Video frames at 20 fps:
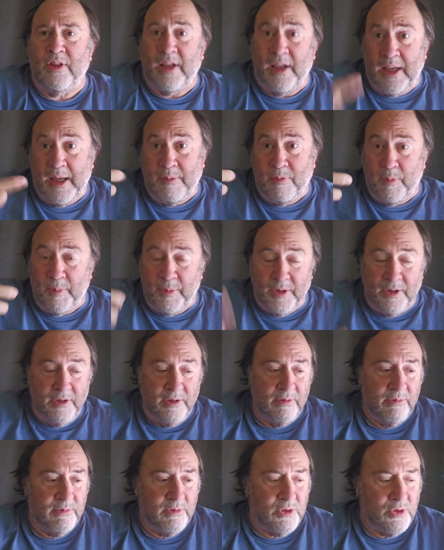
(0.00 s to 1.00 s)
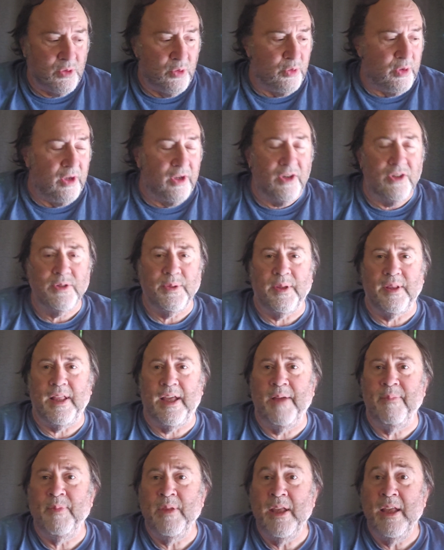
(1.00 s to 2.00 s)
they came from a screw gun or something like
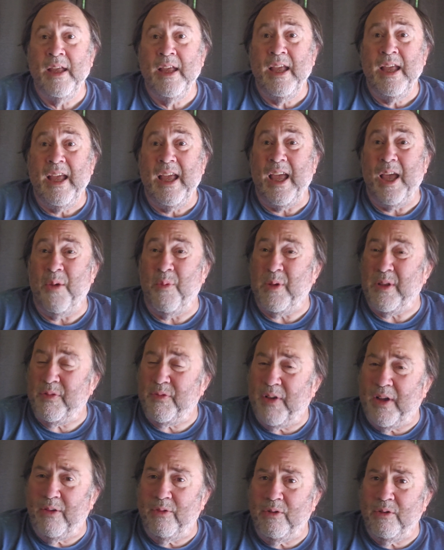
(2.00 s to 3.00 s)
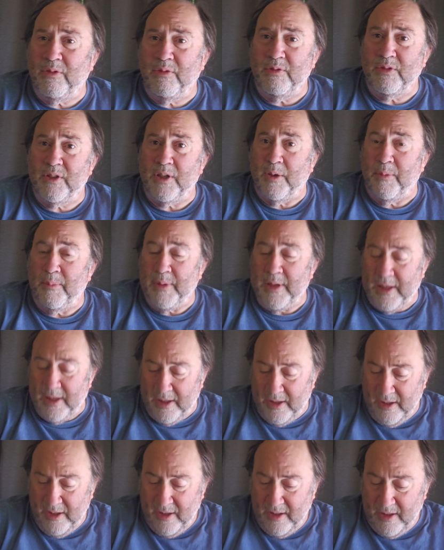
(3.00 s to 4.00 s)
that. And we found some
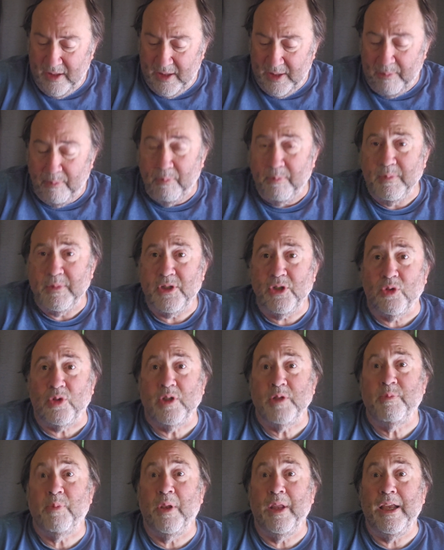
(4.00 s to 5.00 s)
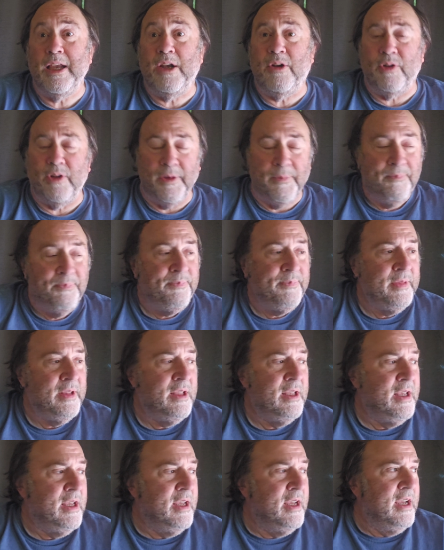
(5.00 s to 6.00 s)
in the children's play area.
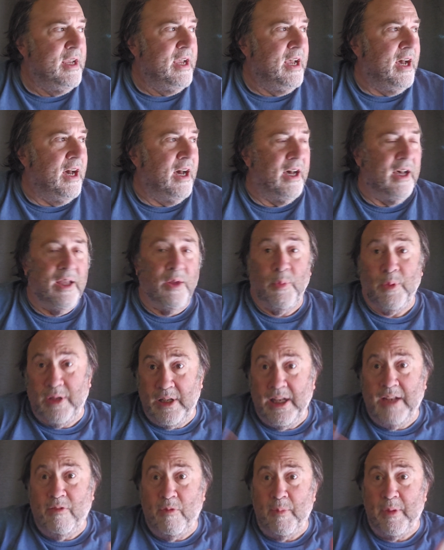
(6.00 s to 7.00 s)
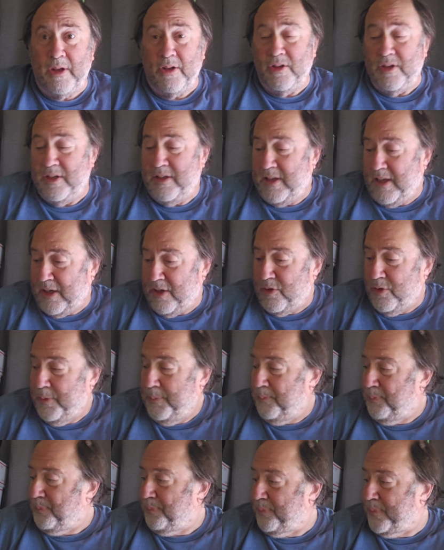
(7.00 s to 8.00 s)
And we did have a metal detector.
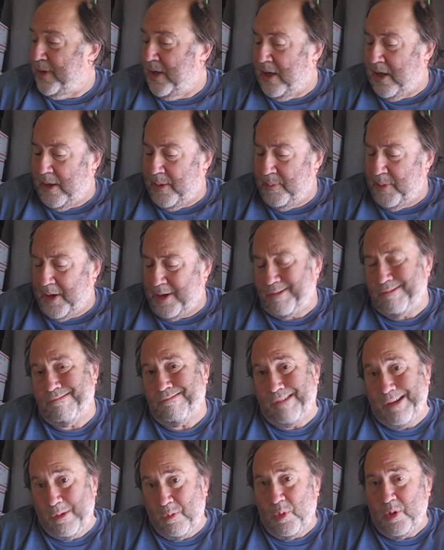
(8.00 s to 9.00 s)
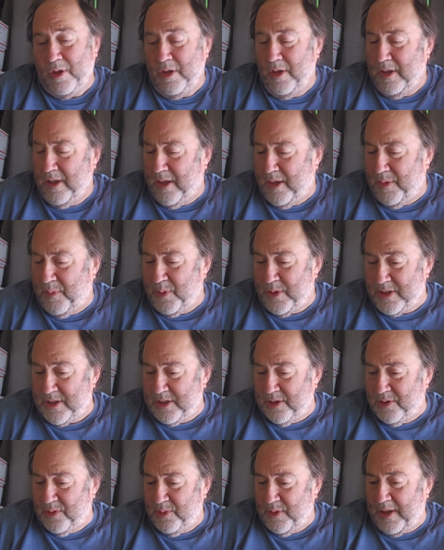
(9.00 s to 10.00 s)
Not a great one. We
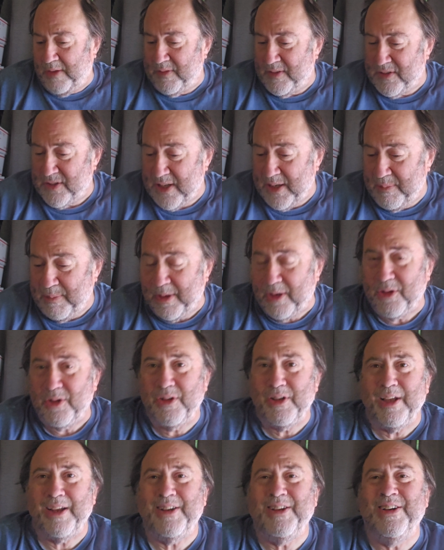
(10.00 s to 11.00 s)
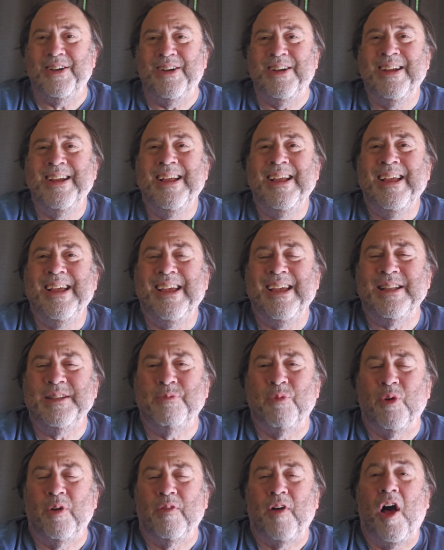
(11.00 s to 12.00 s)
still have the same metal detector. It's
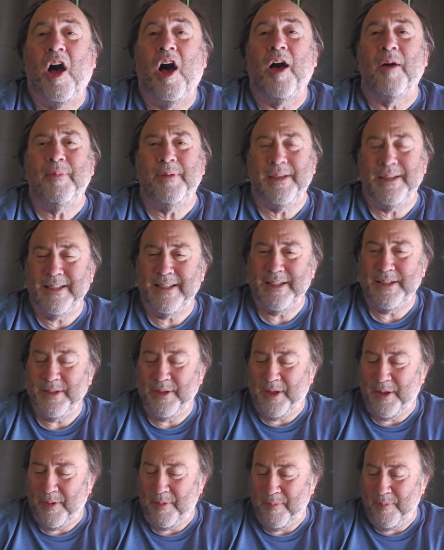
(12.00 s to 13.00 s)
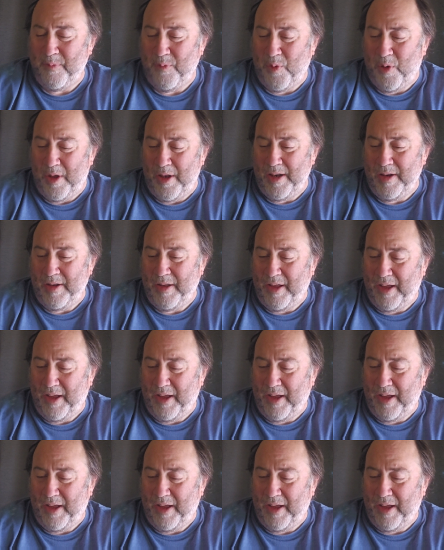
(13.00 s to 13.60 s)
more of a hobbyist one.